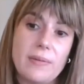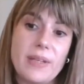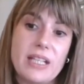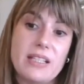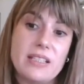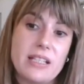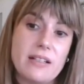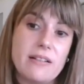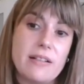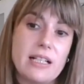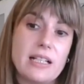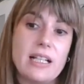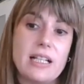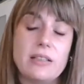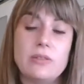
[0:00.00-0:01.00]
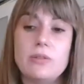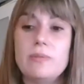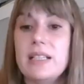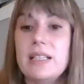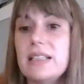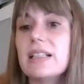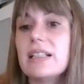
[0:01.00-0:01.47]
in general and to
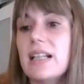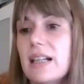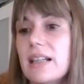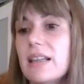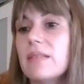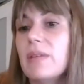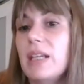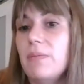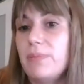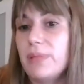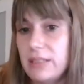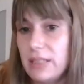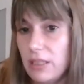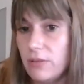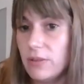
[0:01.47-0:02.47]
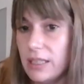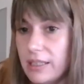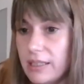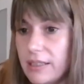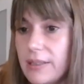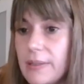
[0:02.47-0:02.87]
mental health in particular.